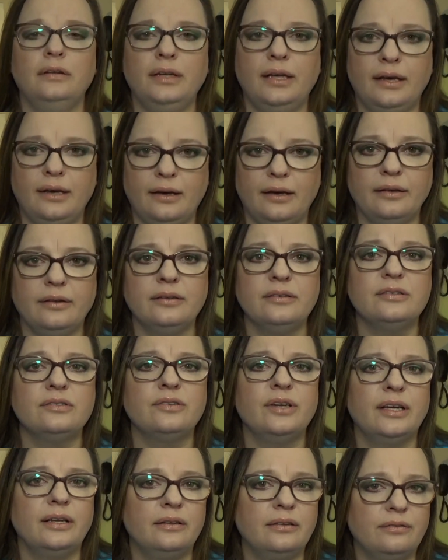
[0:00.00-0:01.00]
Yeah, the
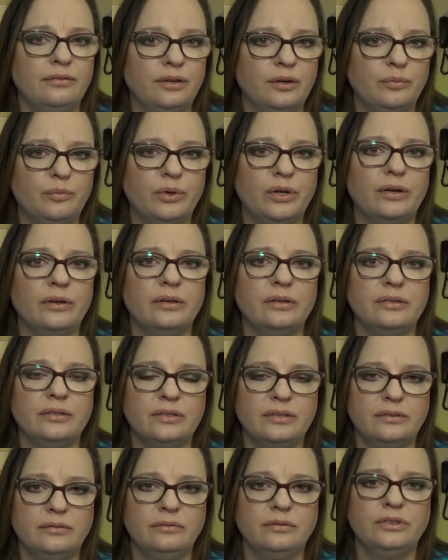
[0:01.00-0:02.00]
strength of your
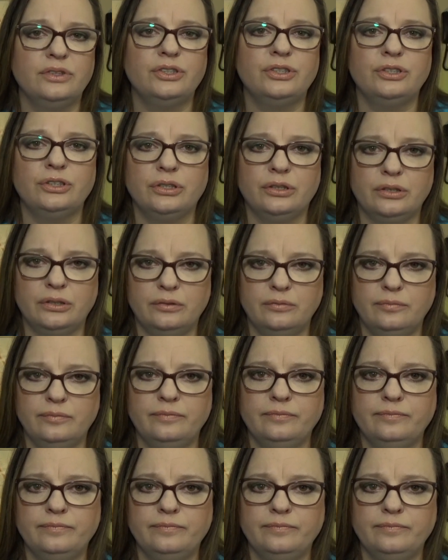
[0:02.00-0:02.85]
pulse, sure.